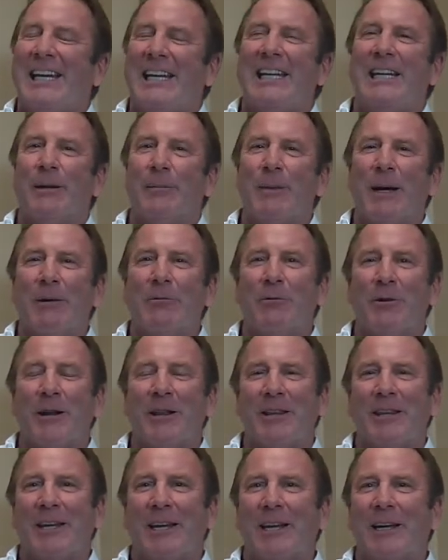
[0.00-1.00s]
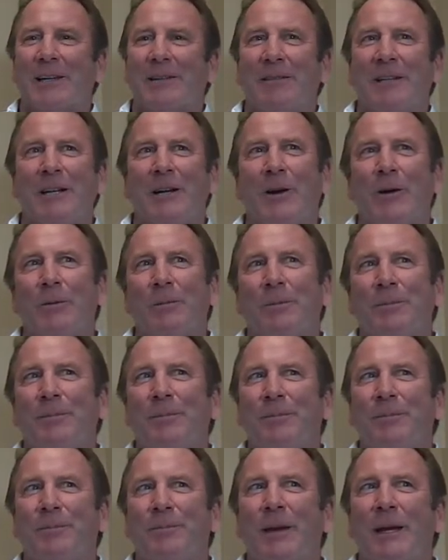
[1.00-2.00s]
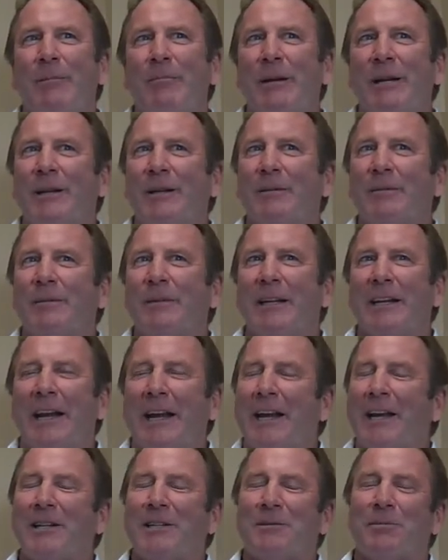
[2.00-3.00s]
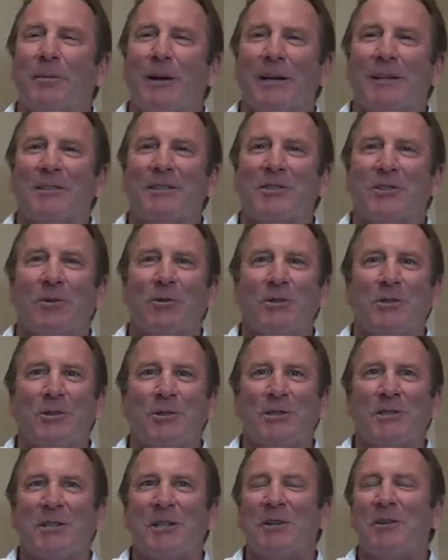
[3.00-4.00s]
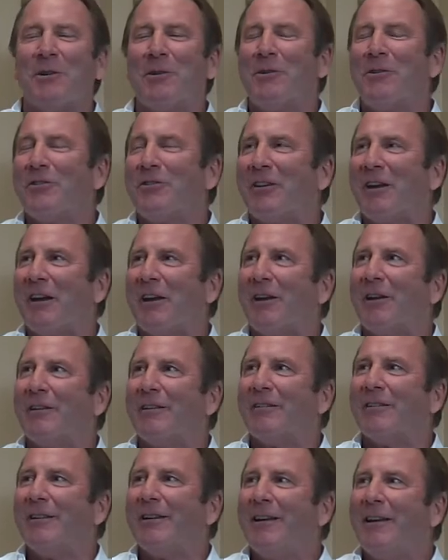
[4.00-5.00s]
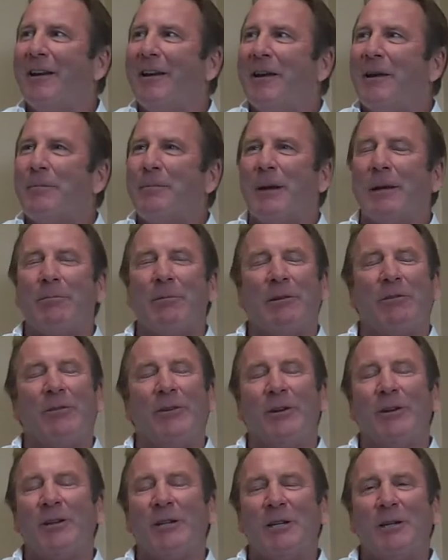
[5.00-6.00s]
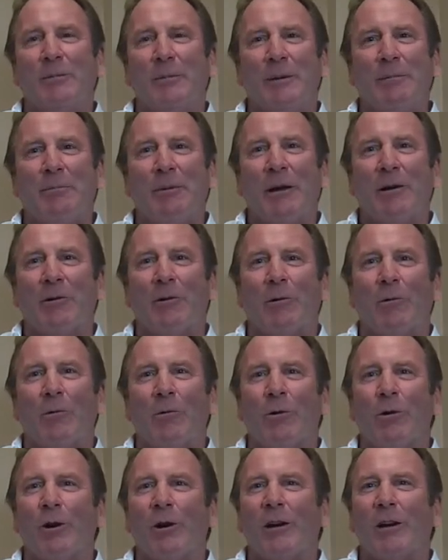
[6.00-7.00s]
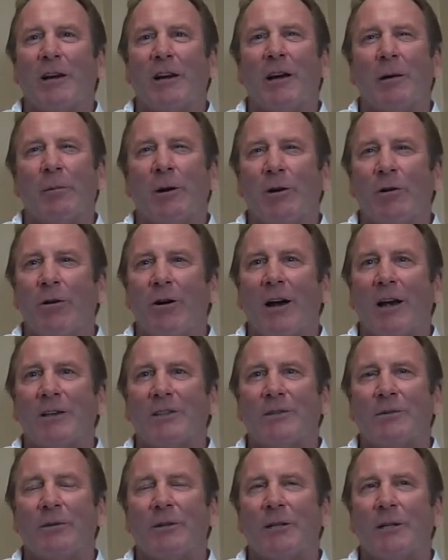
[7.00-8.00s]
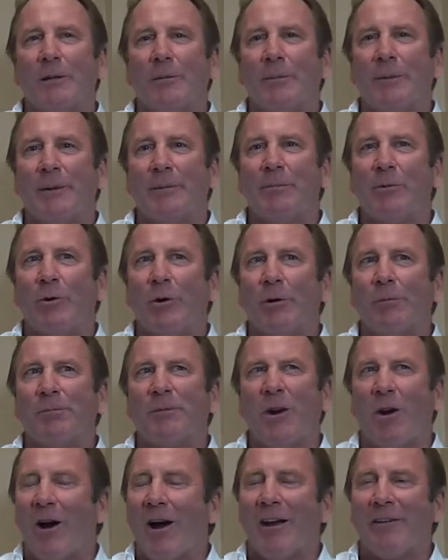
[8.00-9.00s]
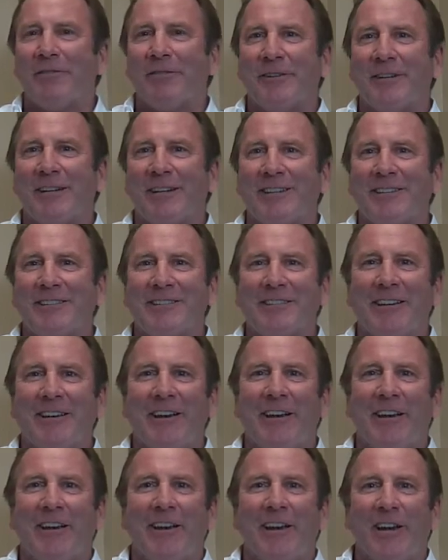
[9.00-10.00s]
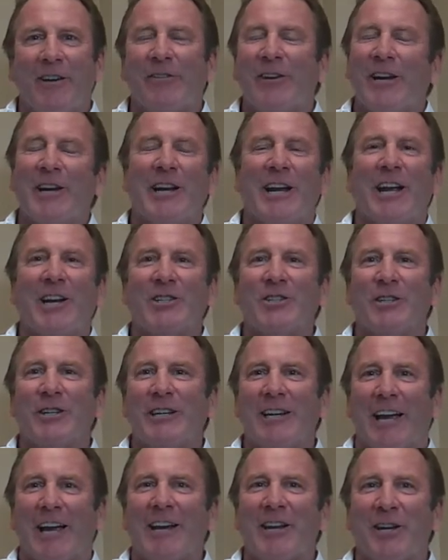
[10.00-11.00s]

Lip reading: you might want to think, maybe it'd enhance my social skills and make me feel a little bit better at work and come across with a little bit more confidence if I could actually,